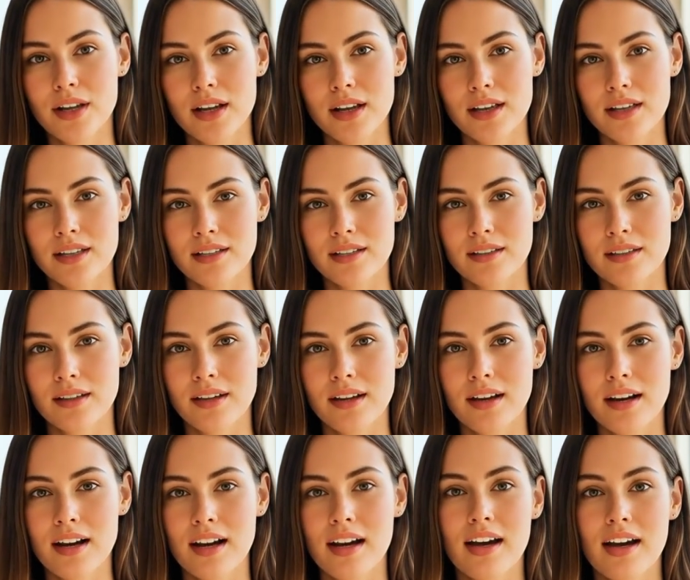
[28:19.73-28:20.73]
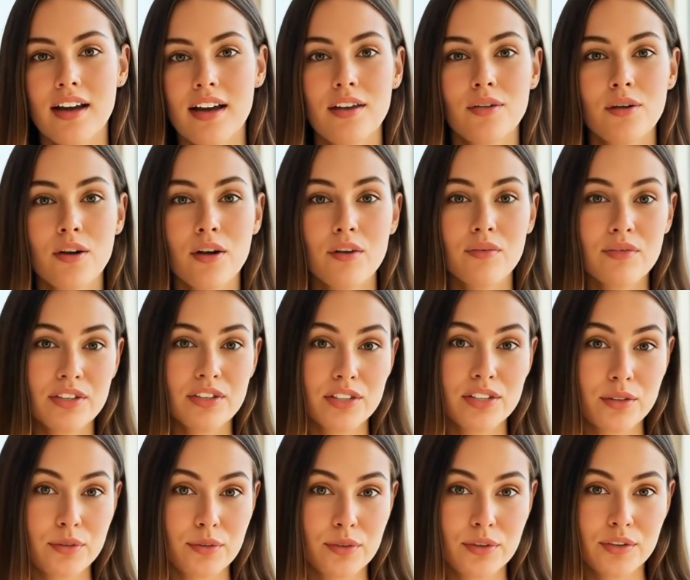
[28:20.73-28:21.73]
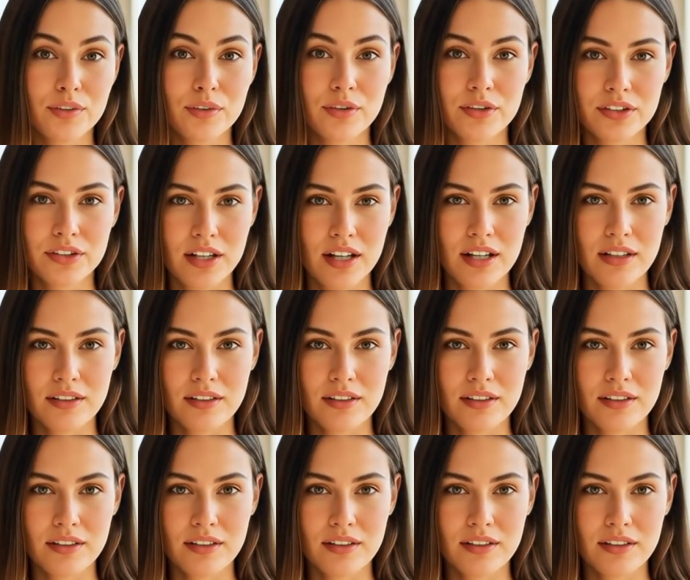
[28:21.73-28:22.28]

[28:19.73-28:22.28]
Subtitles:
The video showed Lily's excited reaction,